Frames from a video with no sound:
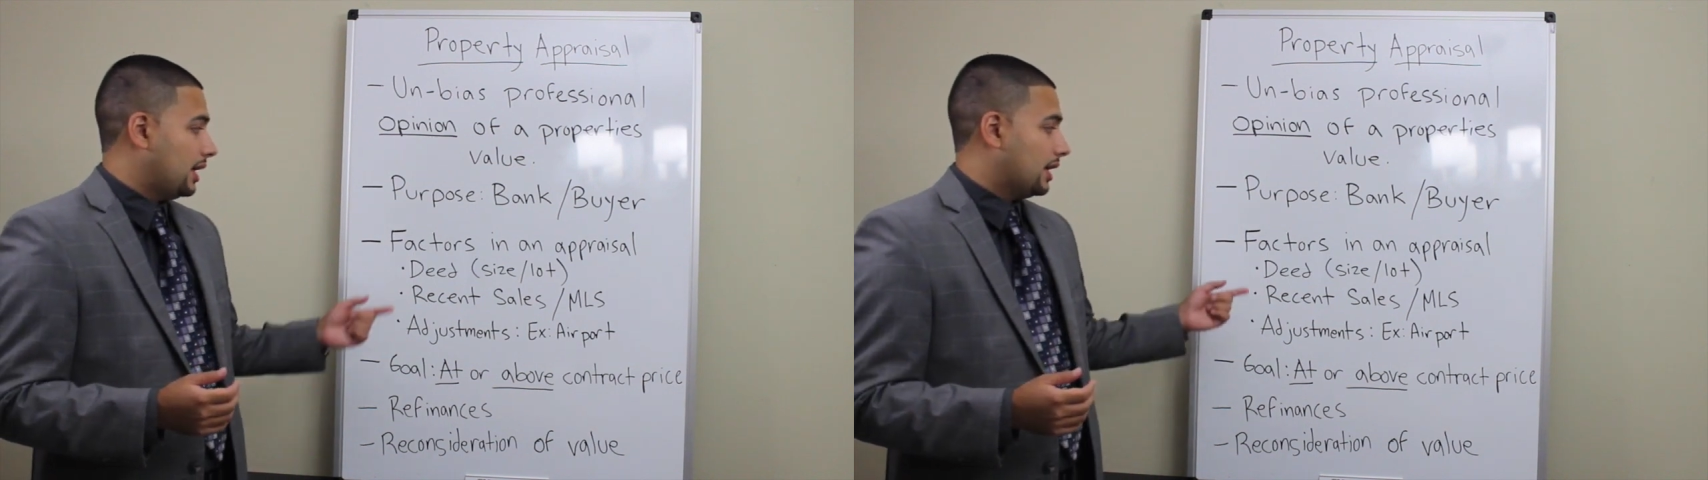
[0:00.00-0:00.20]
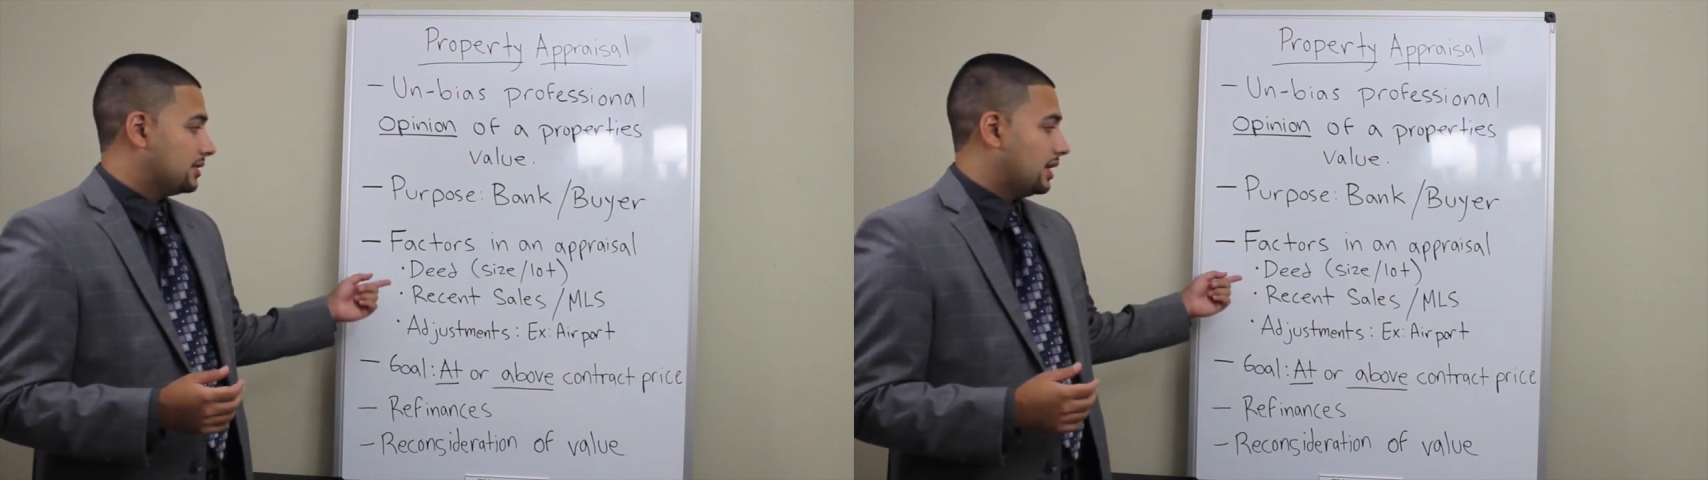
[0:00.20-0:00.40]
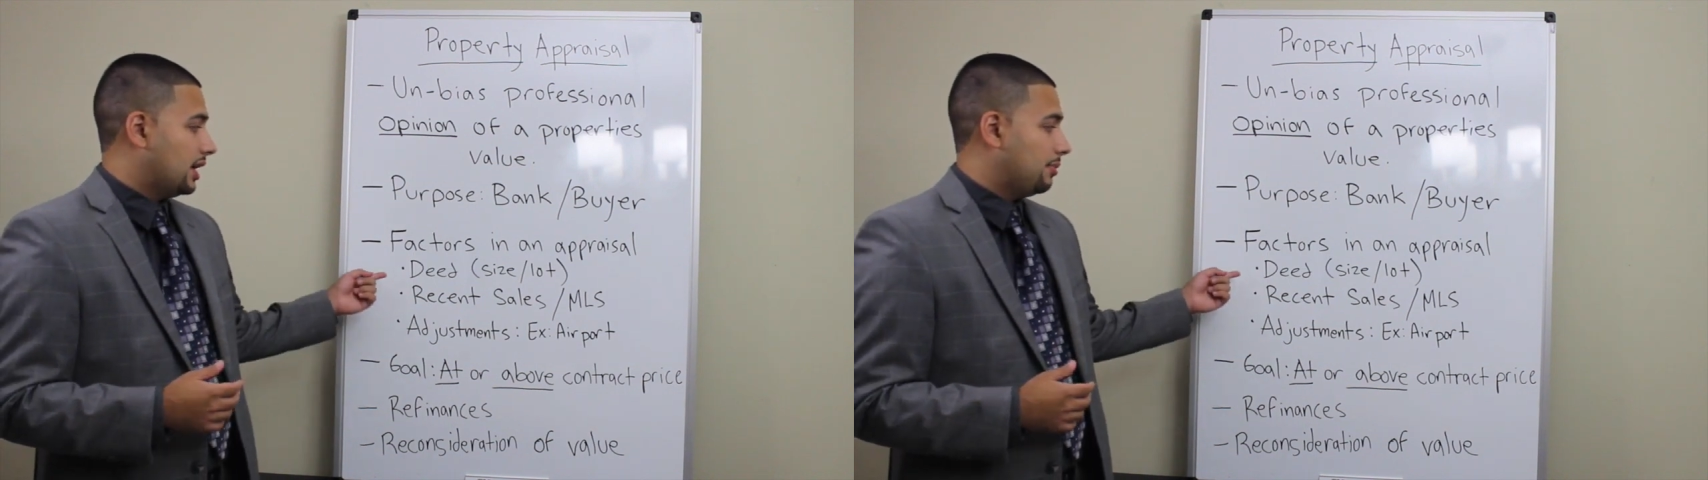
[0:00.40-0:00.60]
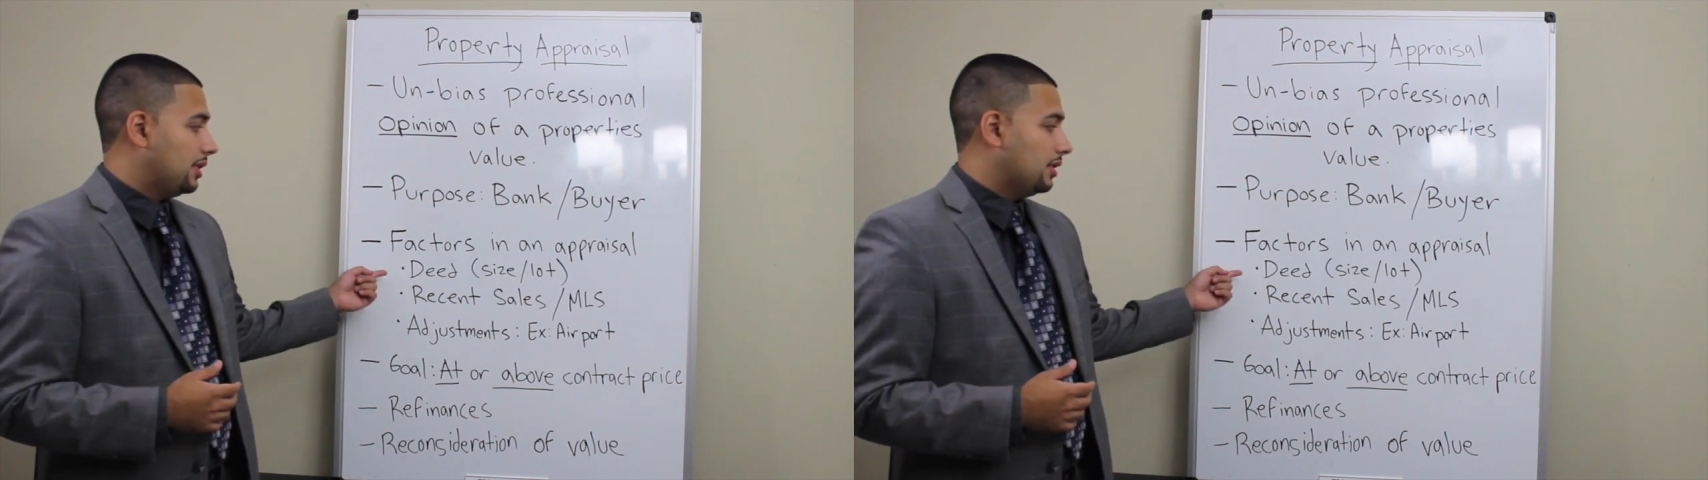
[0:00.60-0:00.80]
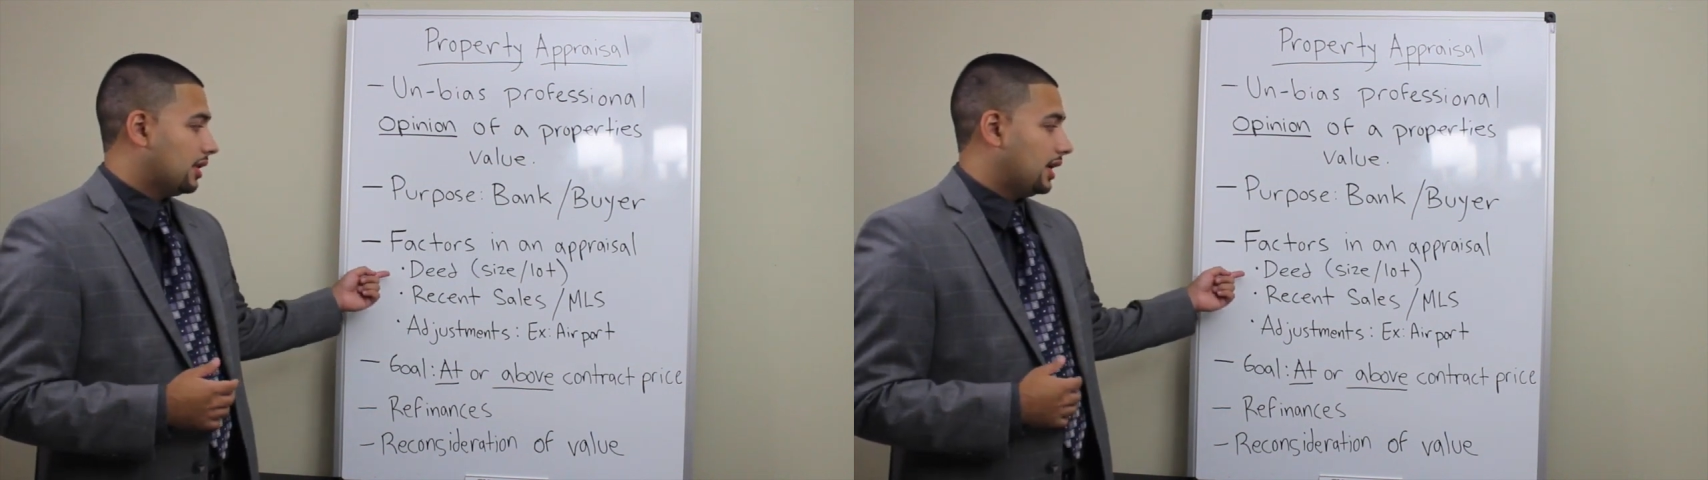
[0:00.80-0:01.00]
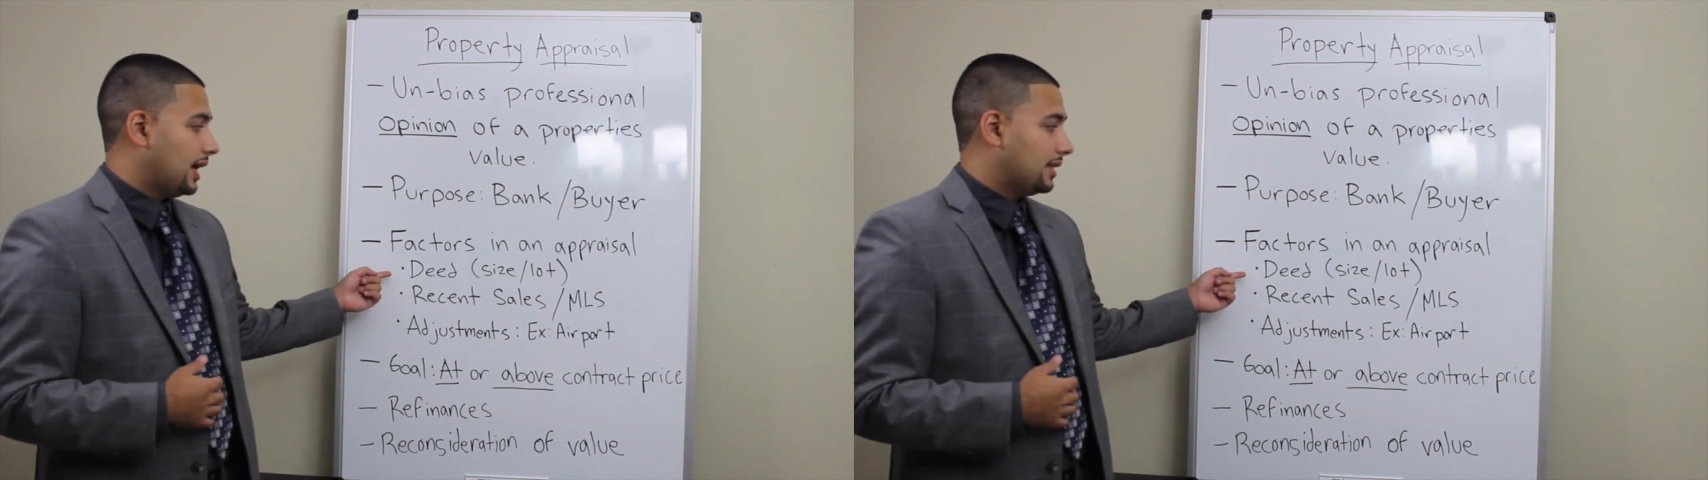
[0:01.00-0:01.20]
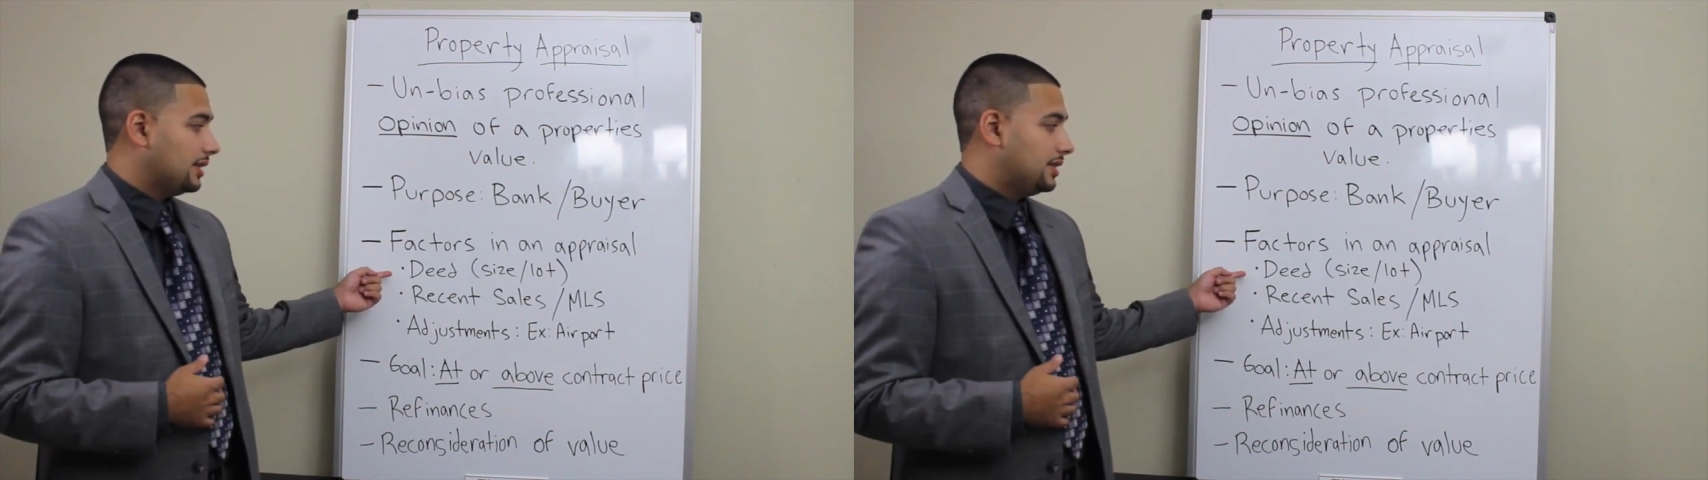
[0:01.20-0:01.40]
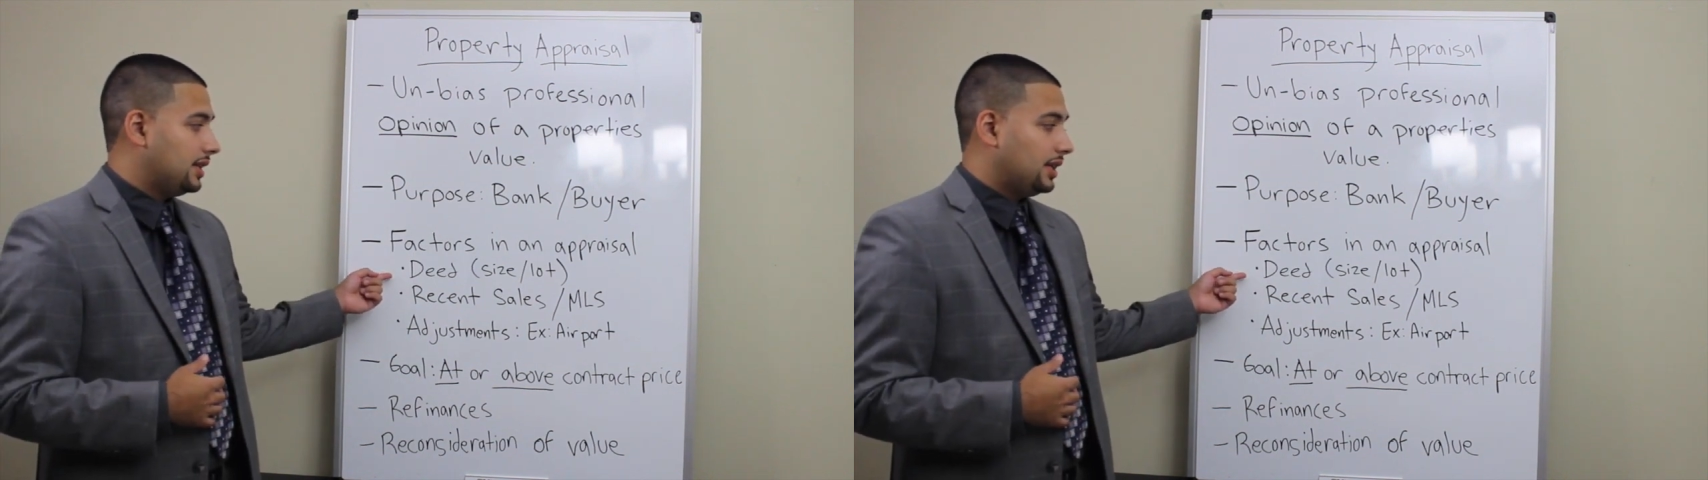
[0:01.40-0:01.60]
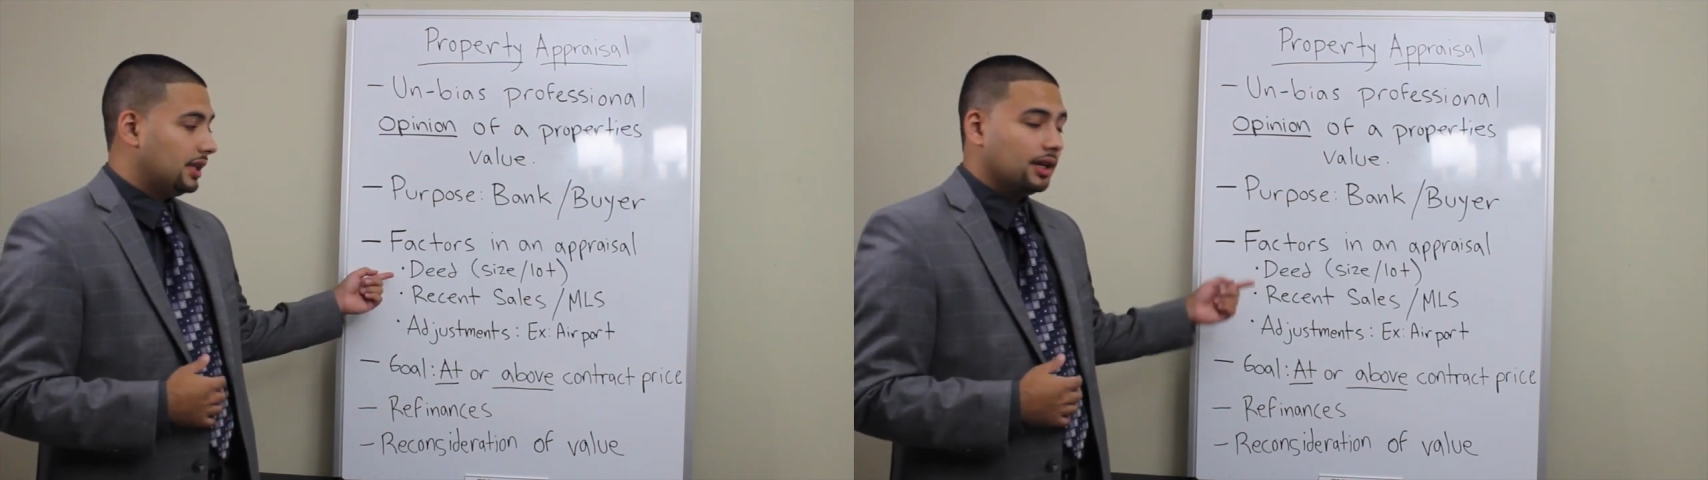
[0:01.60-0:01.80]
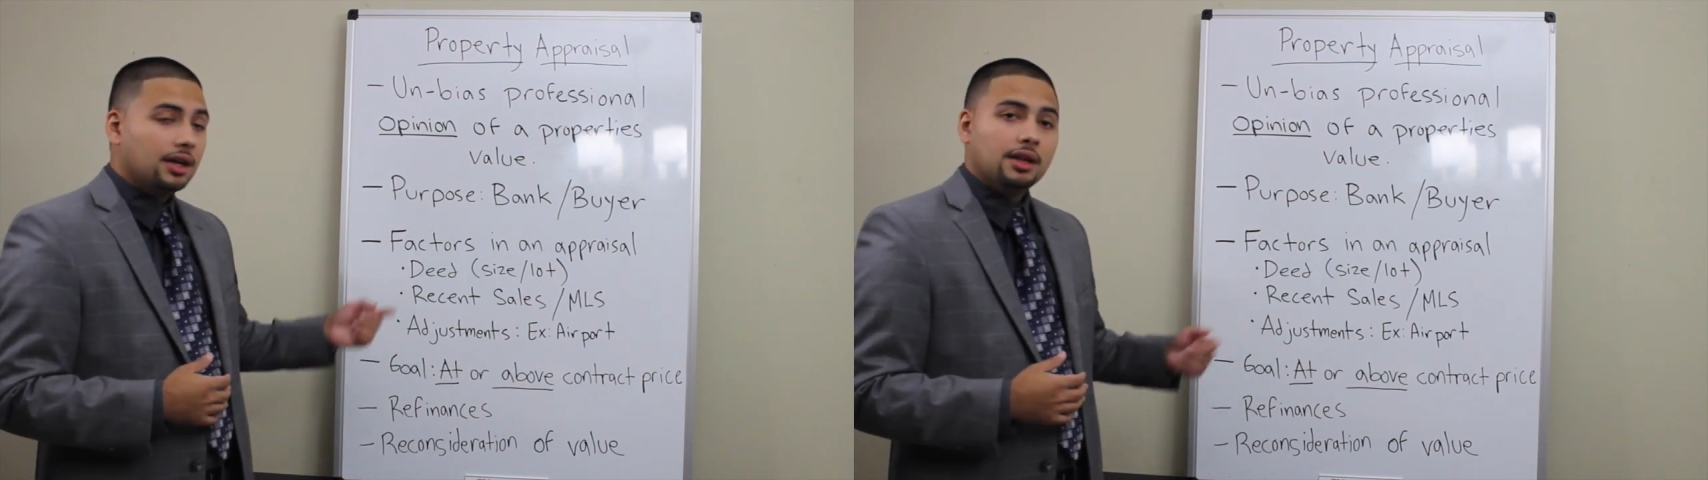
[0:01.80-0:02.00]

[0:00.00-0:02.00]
because they're going to be looking at the deed.